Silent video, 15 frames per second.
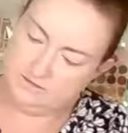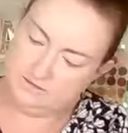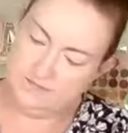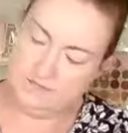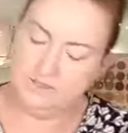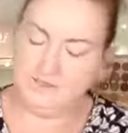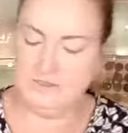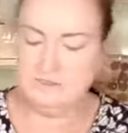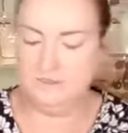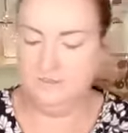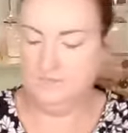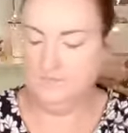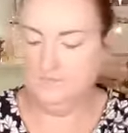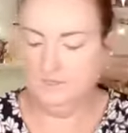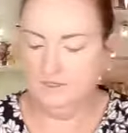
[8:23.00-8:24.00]
Yes.
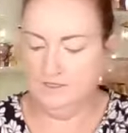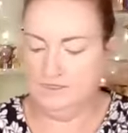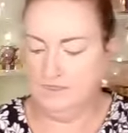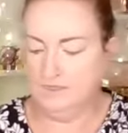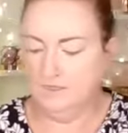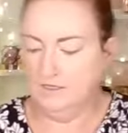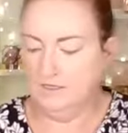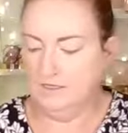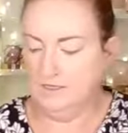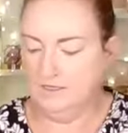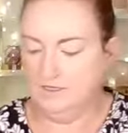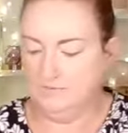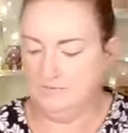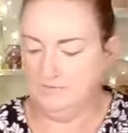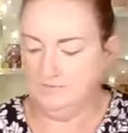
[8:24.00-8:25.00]

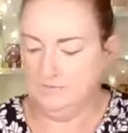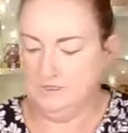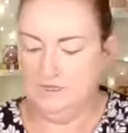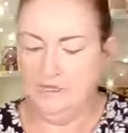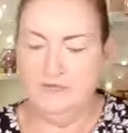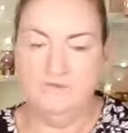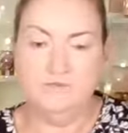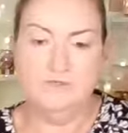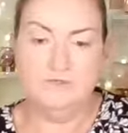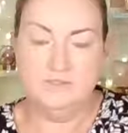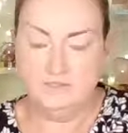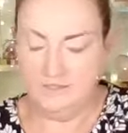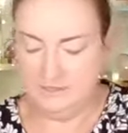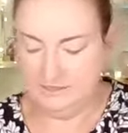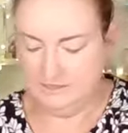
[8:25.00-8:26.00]
I haven't used
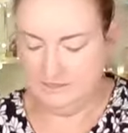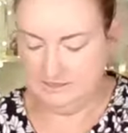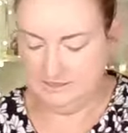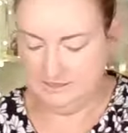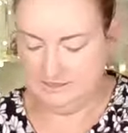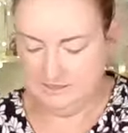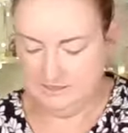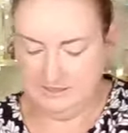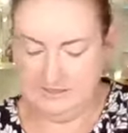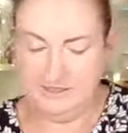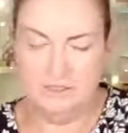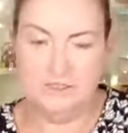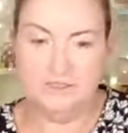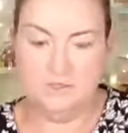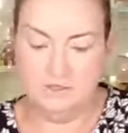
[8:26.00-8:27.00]
this, and I
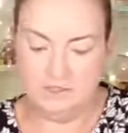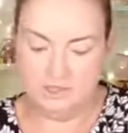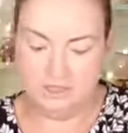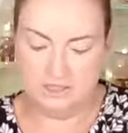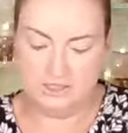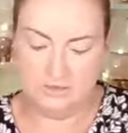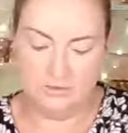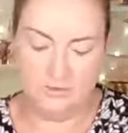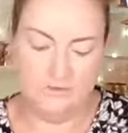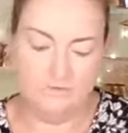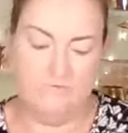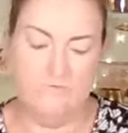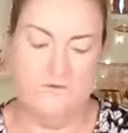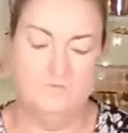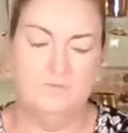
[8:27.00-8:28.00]
literally just took off
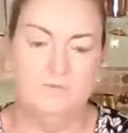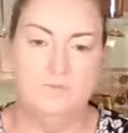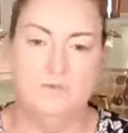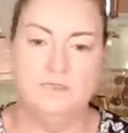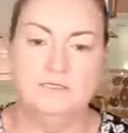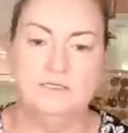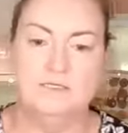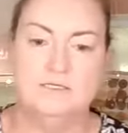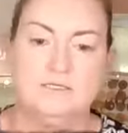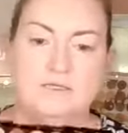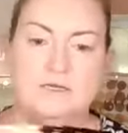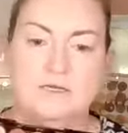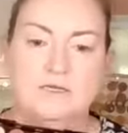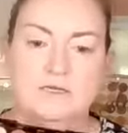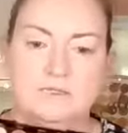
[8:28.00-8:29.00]
the plastic
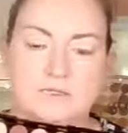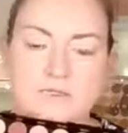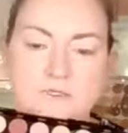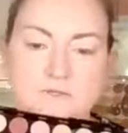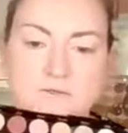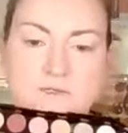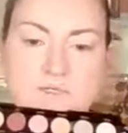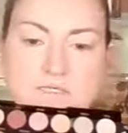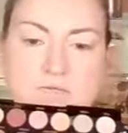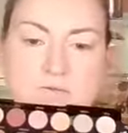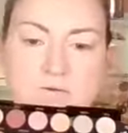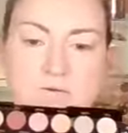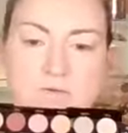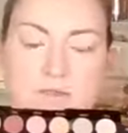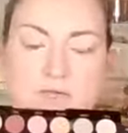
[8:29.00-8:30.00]
to do this. So
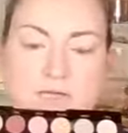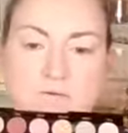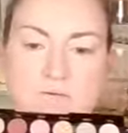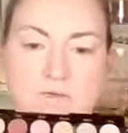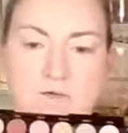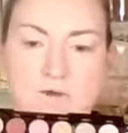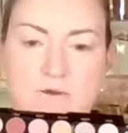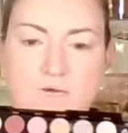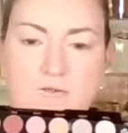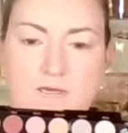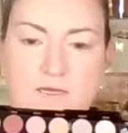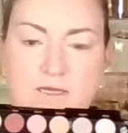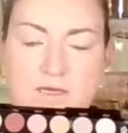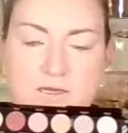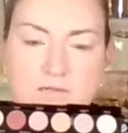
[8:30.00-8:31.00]
there we go.
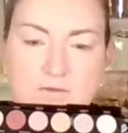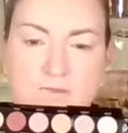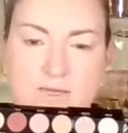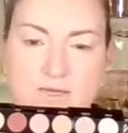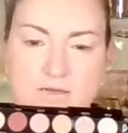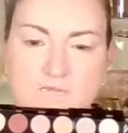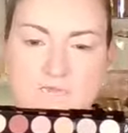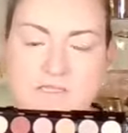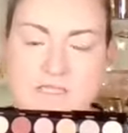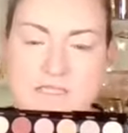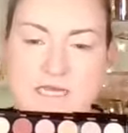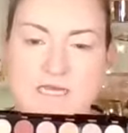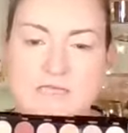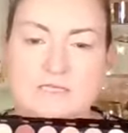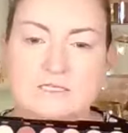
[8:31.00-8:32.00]
There are the magnificent
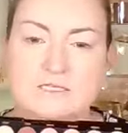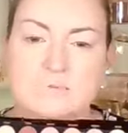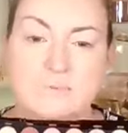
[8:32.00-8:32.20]
colors.